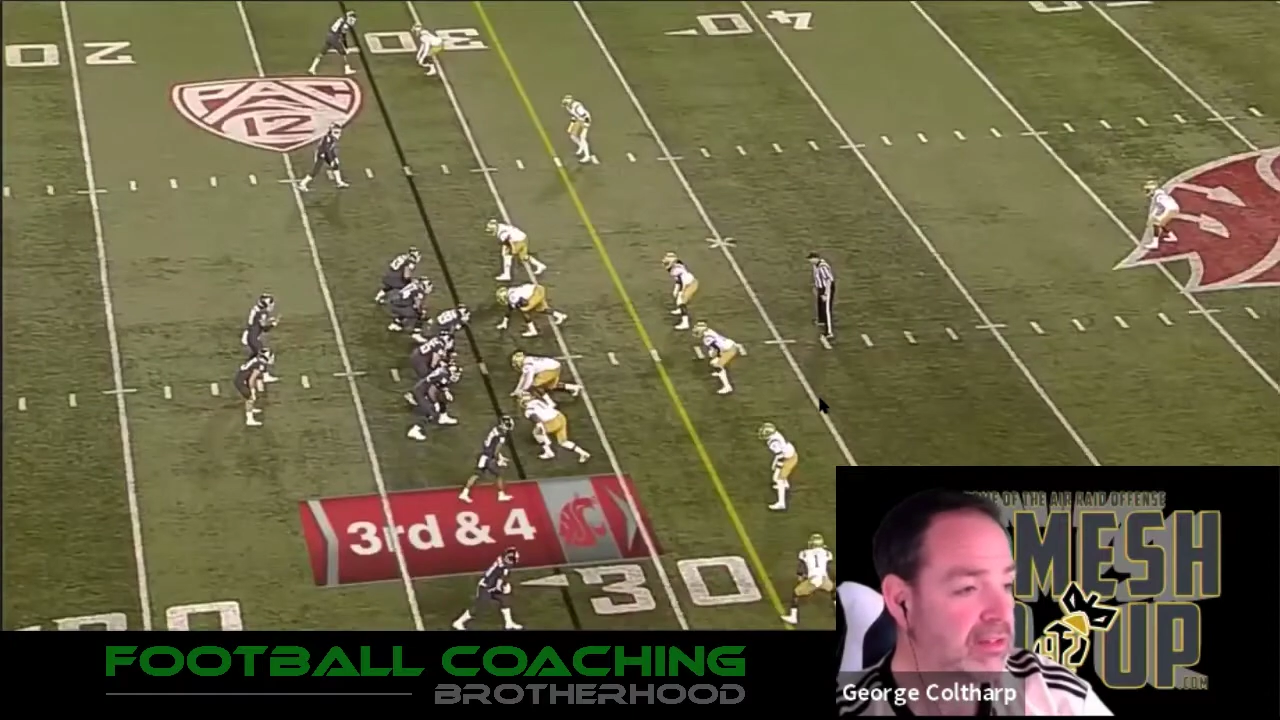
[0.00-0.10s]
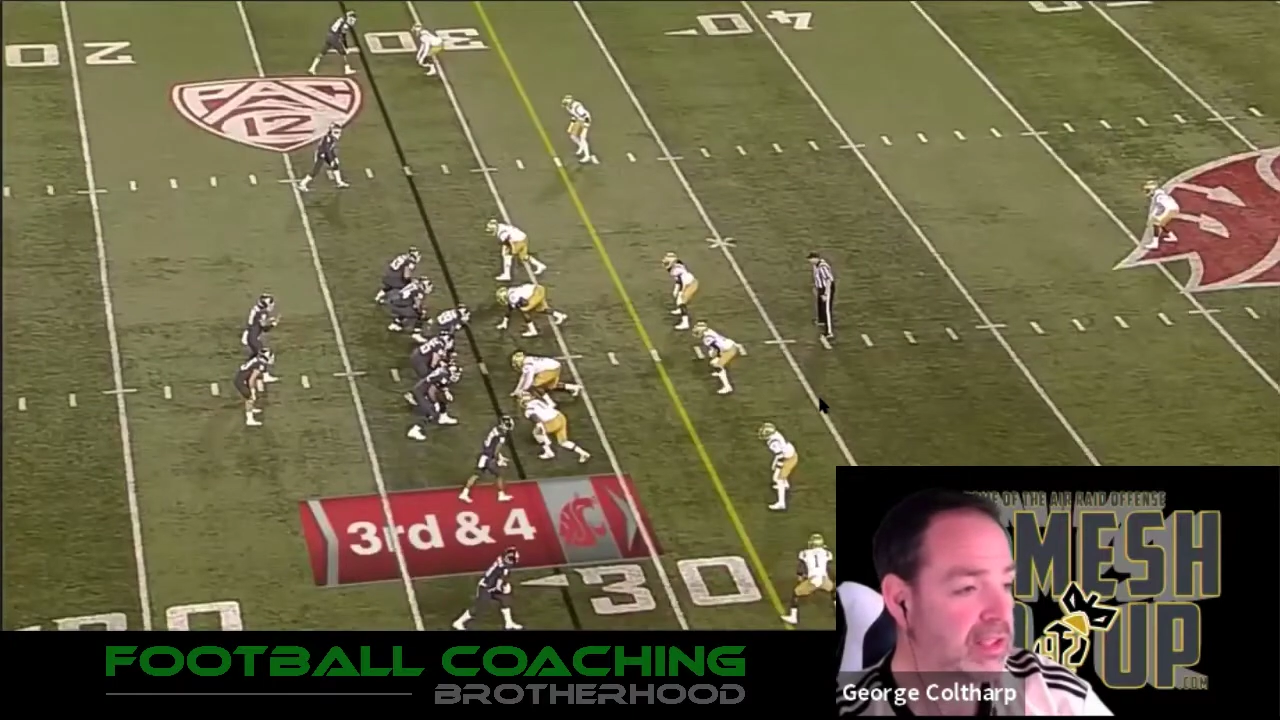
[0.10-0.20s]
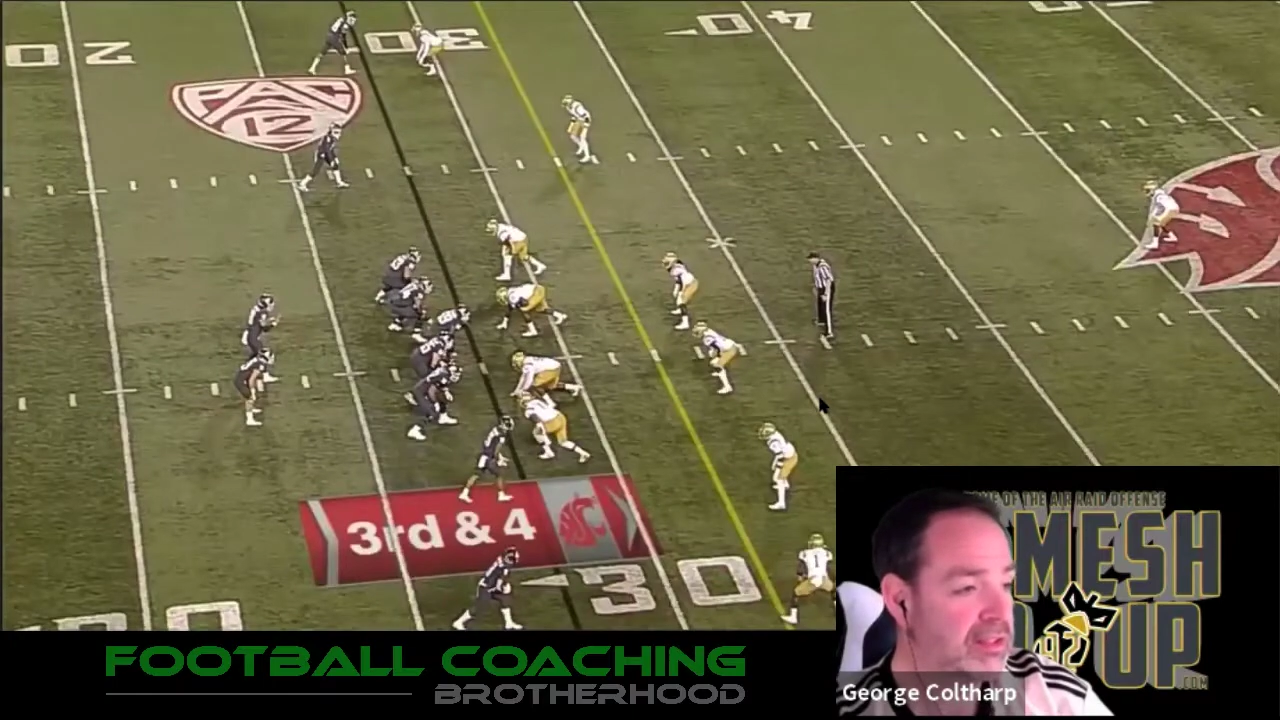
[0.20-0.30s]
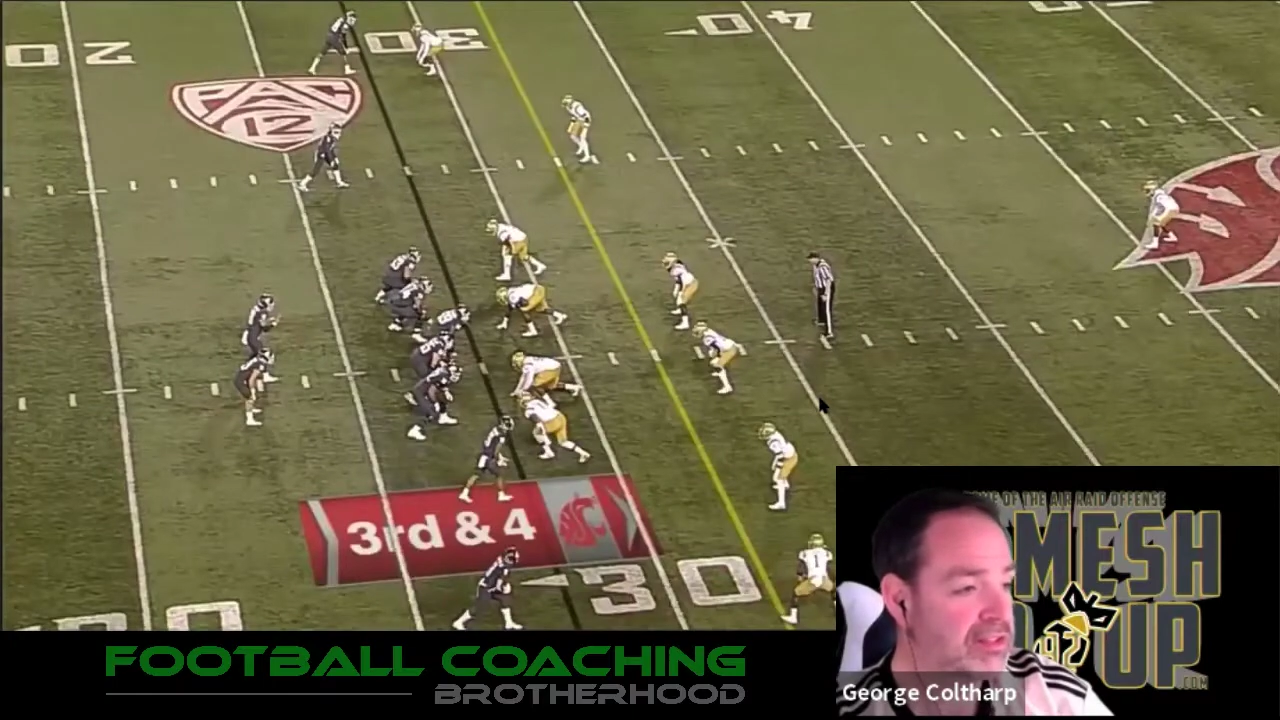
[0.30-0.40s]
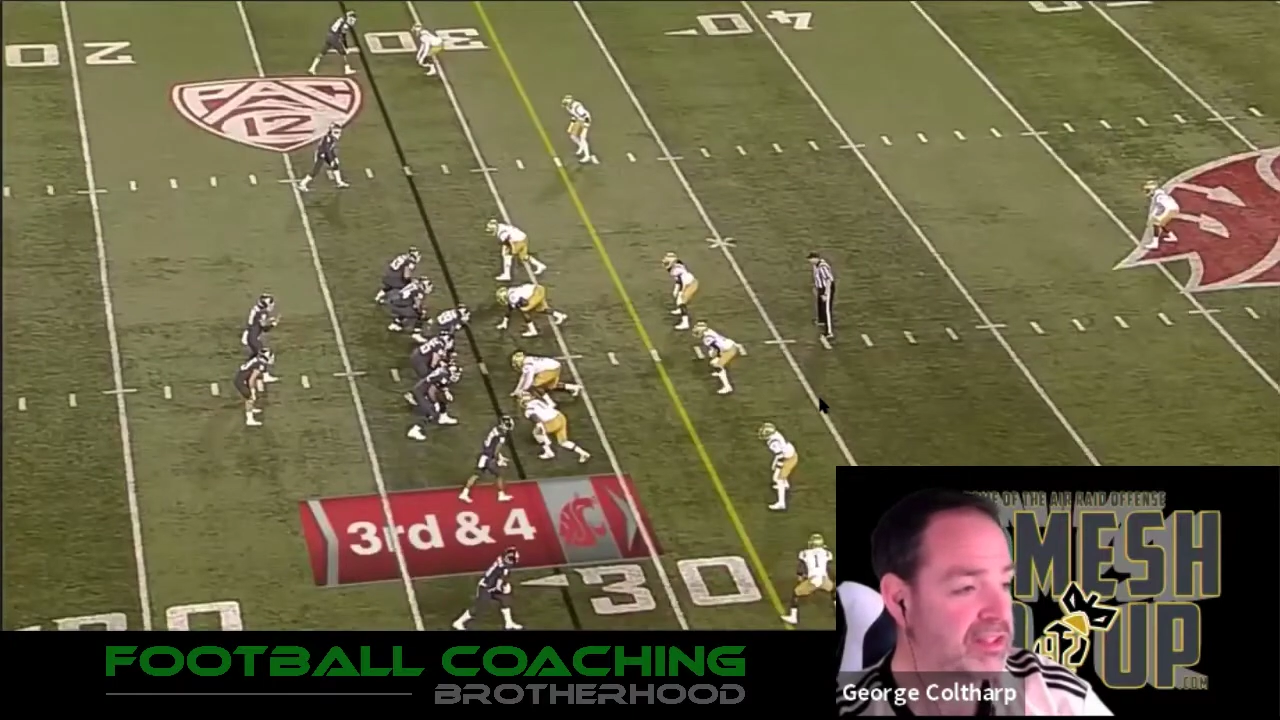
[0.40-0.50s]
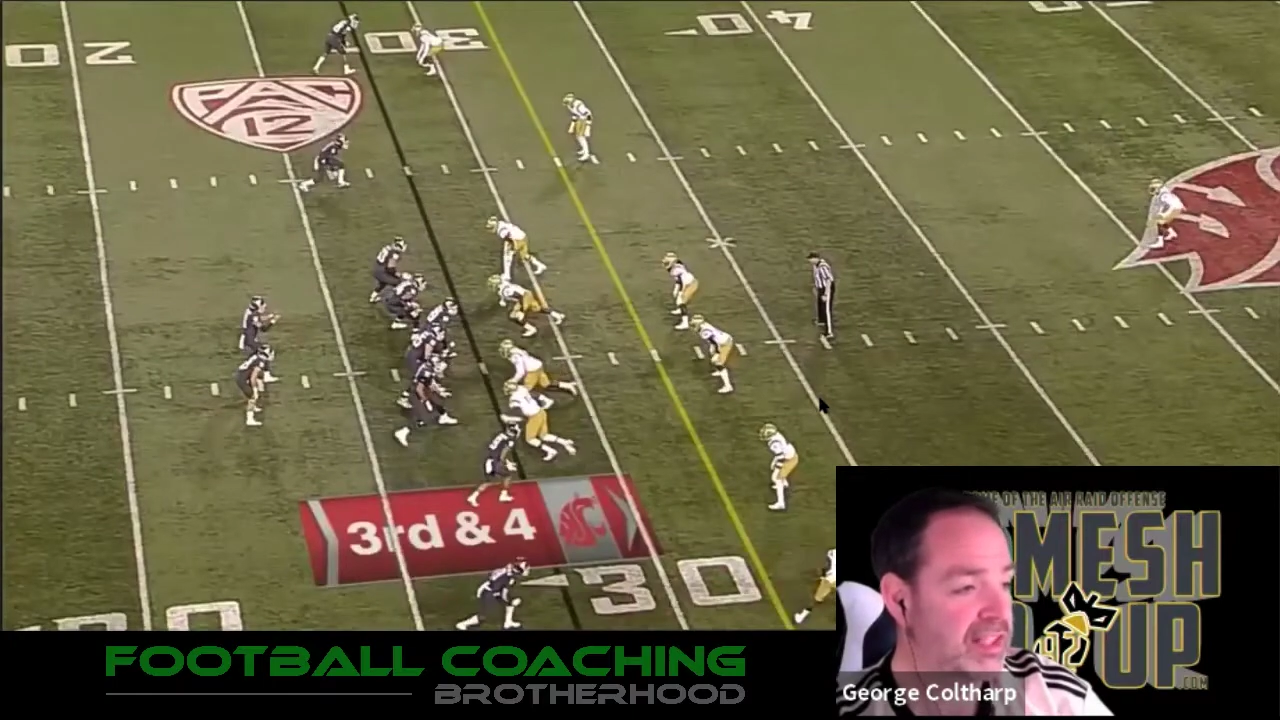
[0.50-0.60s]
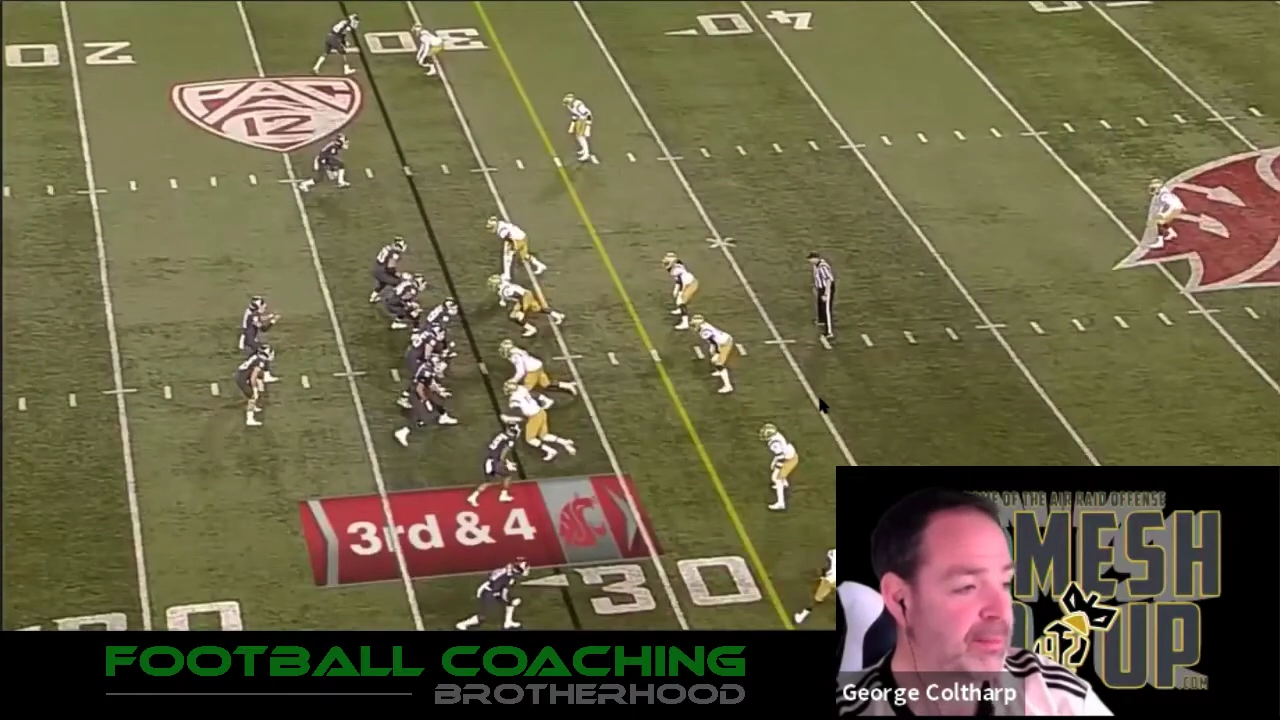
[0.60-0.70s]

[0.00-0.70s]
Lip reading: under Sam